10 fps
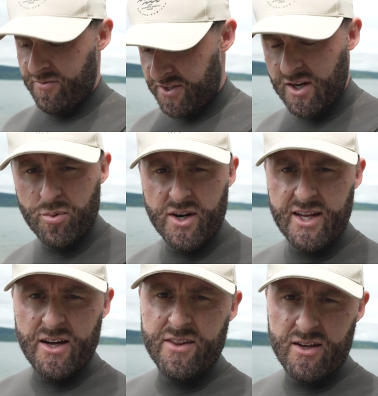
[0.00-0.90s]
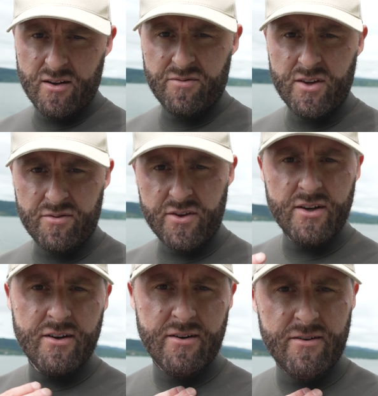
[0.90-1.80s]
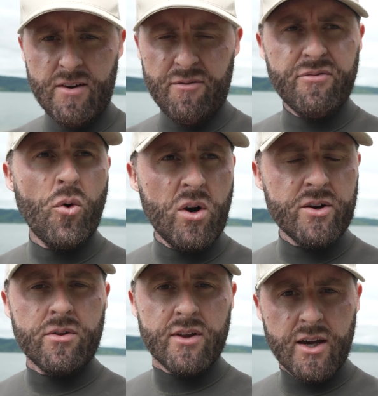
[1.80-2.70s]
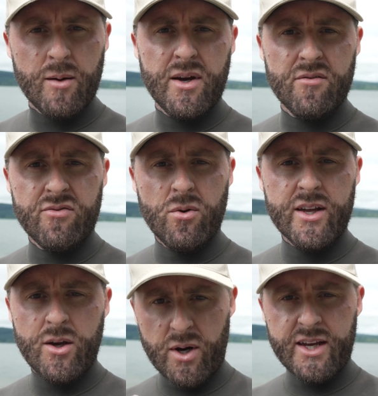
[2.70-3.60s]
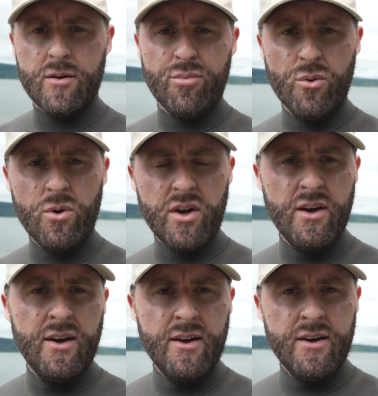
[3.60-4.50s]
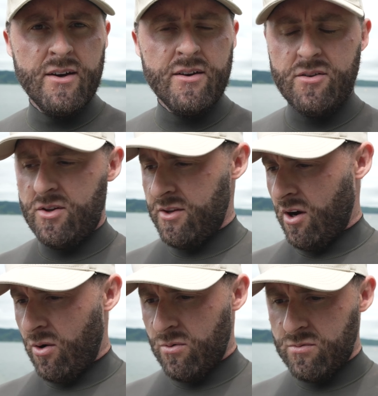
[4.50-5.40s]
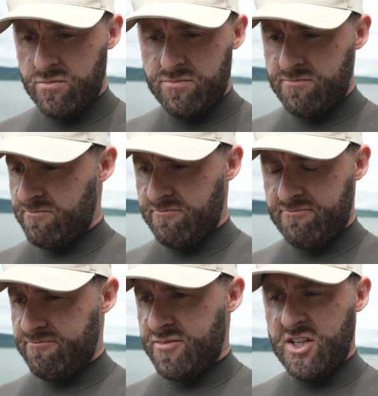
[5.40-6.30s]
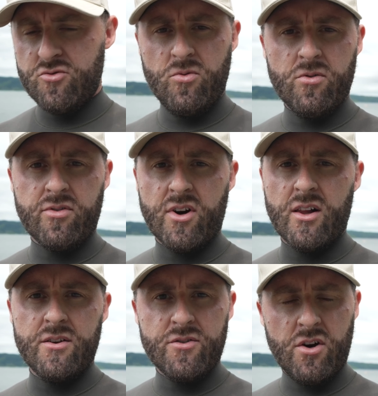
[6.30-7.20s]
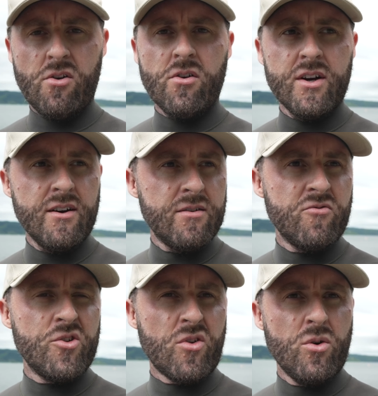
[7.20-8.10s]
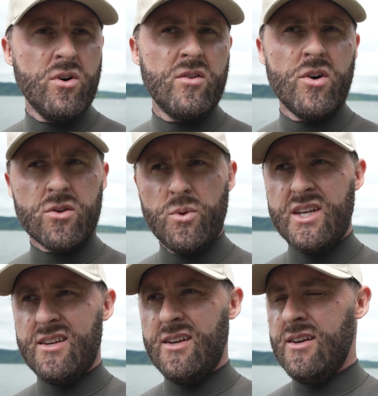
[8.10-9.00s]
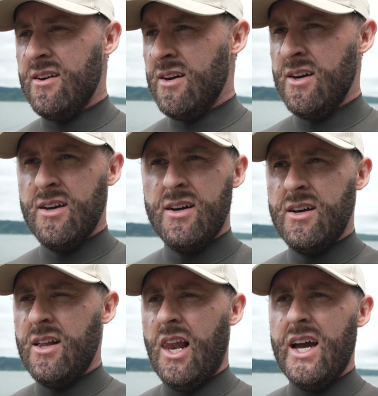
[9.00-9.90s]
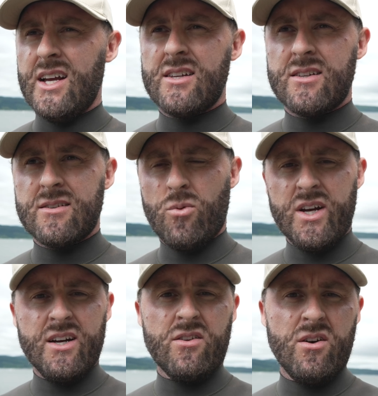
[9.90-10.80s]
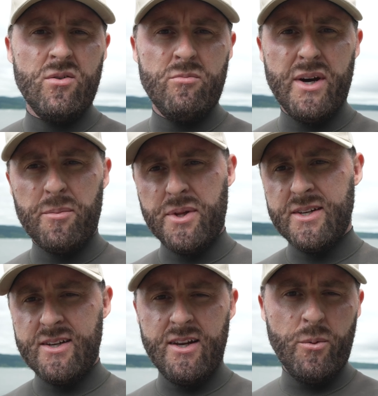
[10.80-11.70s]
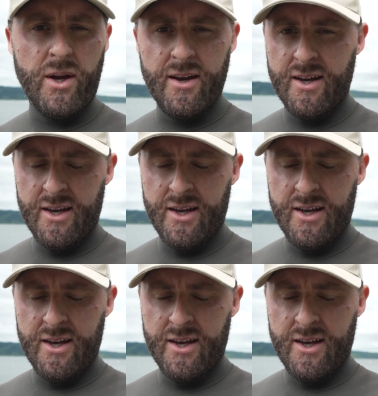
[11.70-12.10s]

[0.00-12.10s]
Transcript: there's anybody out there, if you're foiling or thinking about foiling, you want to get aboard, you're in the whole central North Island, Tauranga, Rotorua, Rotoiti, Lakes, Waikato, Bay of Plenty, anywhere,